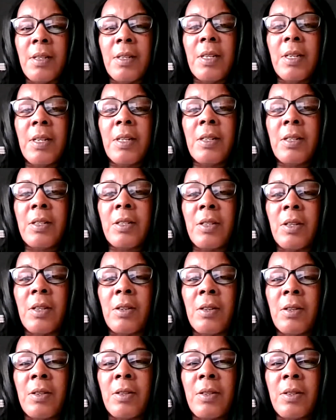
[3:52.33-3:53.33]
You've got to
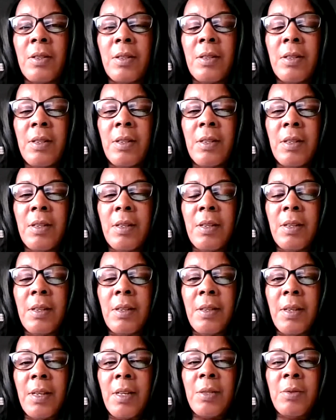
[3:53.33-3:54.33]
talk.
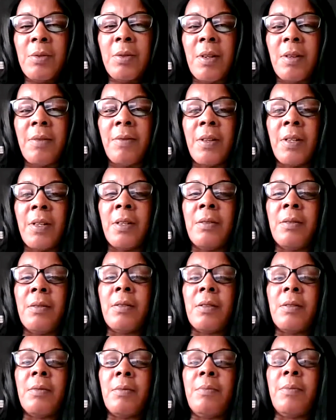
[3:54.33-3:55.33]
That's what I've
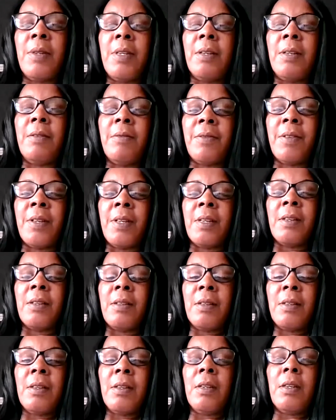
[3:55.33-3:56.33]
learnt. Main
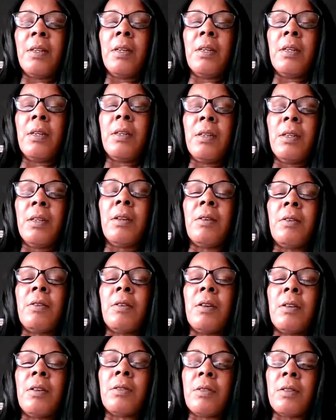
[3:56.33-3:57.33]
thing. You
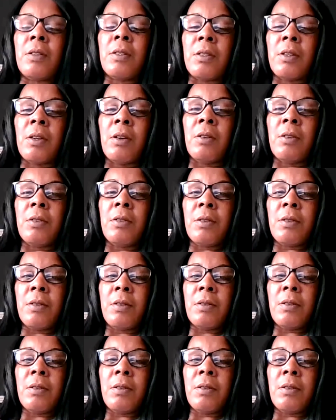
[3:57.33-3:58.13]
got to talk.